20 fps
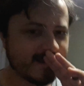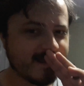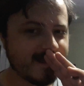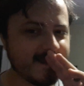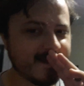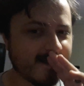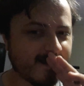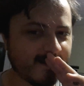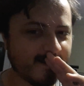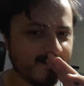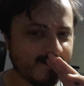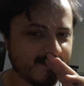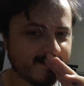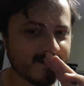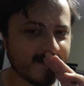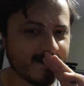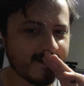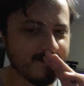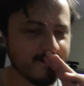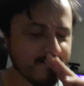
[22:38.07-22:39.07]
here,
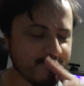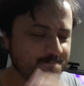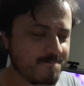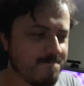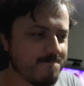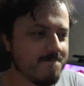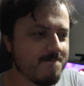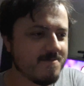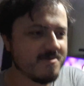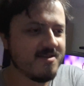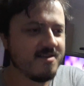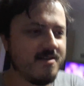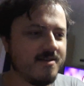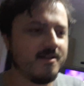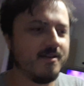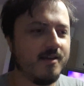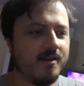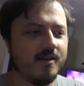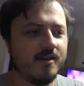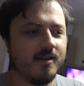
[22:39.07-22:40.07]
see,
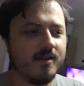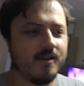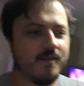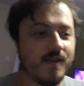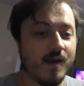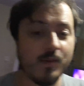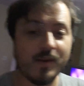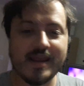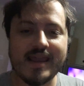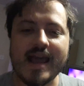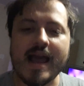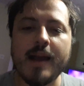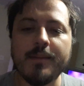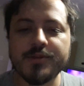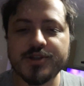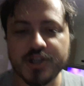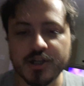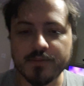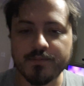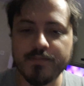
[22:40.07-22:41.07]
they were
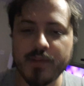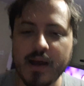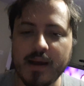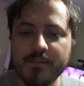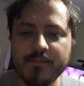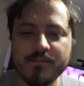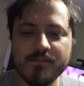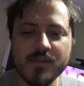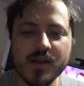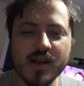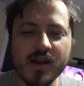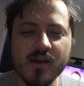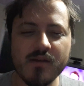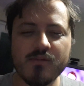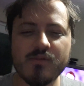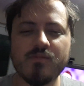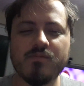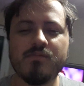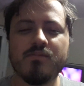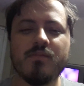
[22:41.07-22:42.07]
captured, but, you
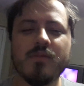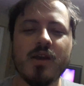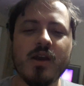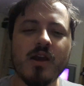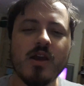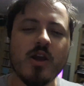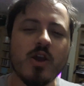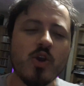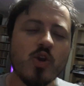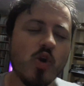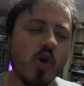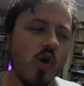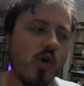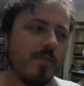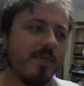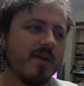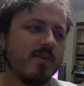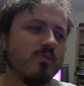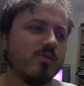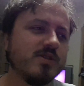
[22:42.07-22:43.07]
know,
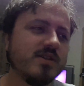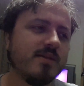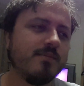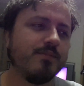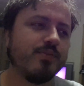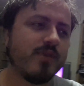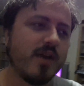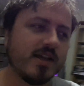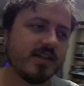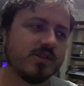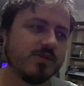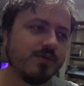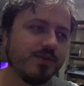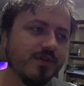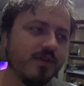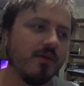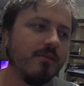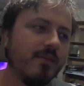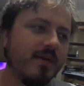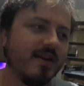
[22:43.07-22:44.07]
Corbyn was impressed
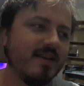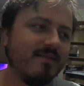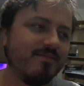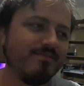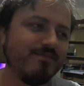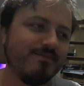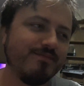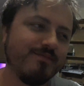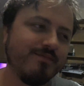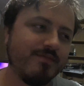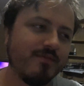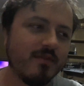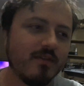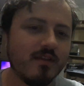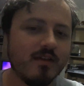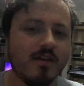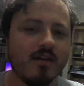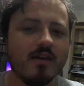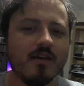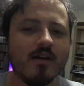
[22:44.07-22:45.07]
with them, and
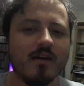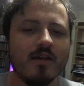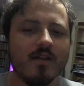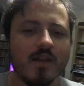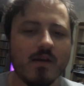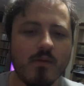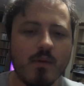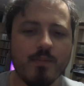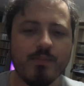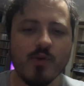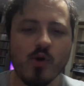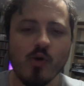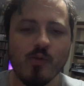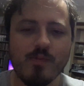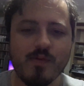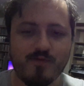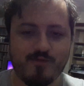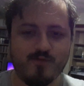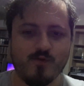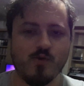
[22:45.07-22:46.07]
they were
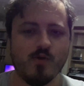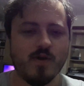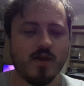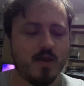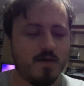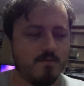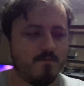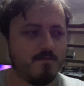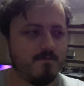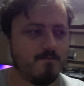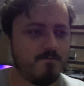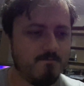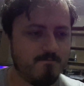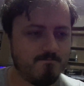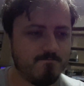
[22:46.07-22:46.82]
brought before him.